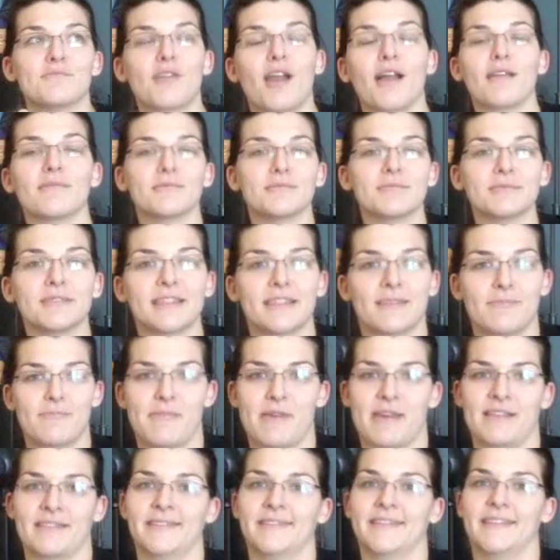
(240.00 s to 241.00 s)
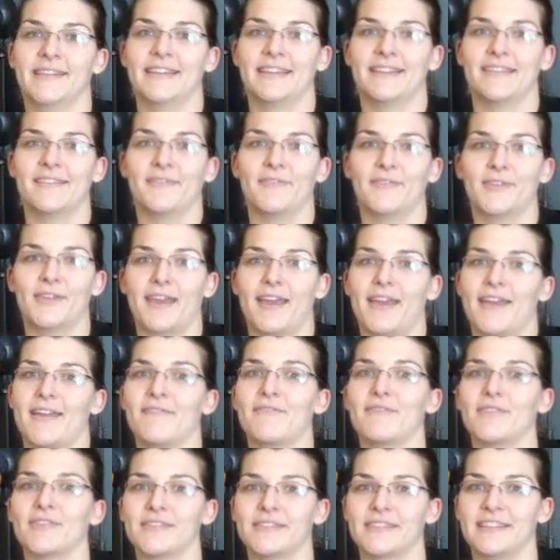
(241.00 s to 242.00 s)
probably the best gift
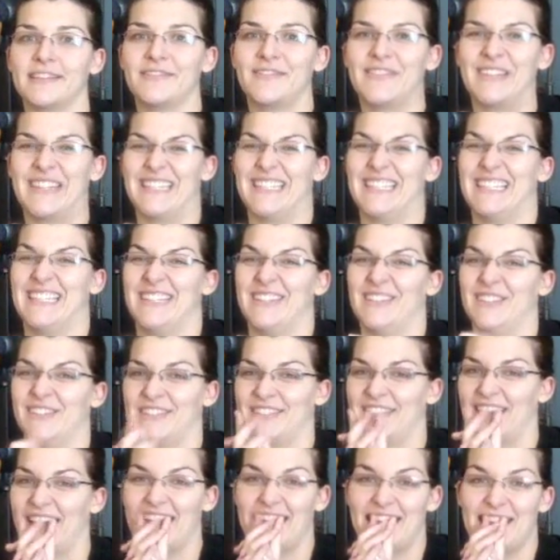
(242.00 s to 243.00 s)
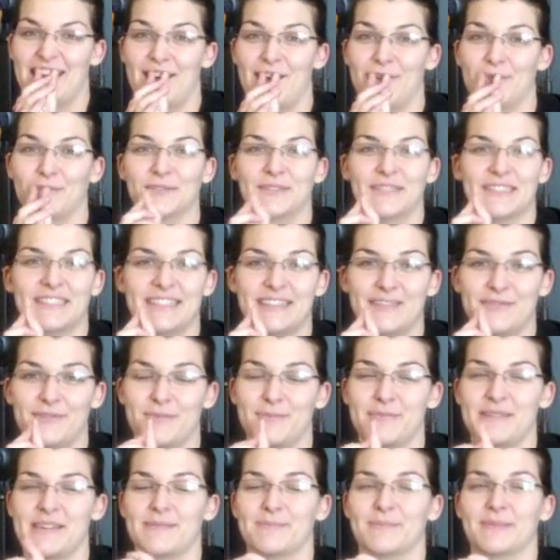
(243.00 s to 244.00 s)
I've received in years. I know Steve would
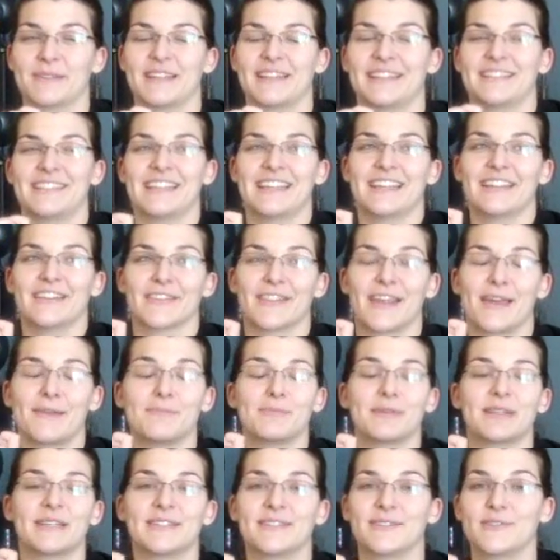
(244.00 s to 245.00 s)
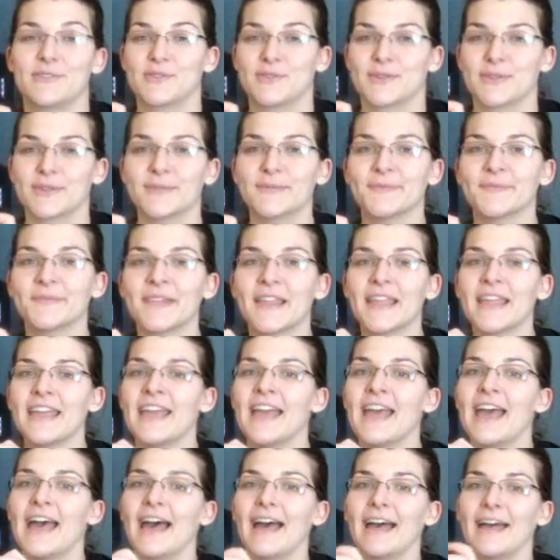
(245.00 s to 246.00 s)
be upset to hear that, but it's true.
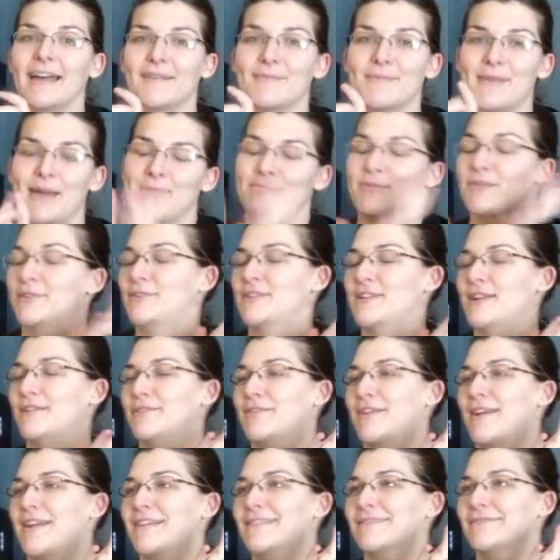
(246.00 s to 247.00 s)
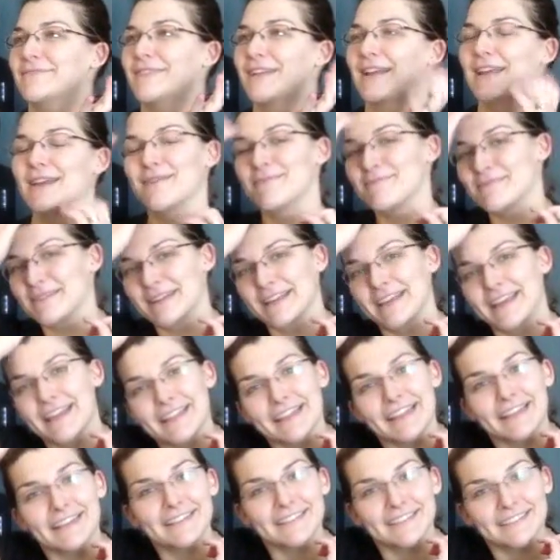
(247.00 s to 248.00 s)
Um, I burst out crying when I opened it,
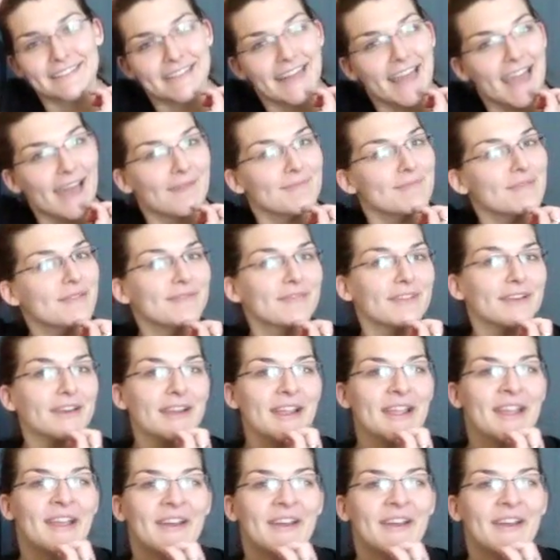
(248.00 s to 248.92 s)
and that doesn't happen very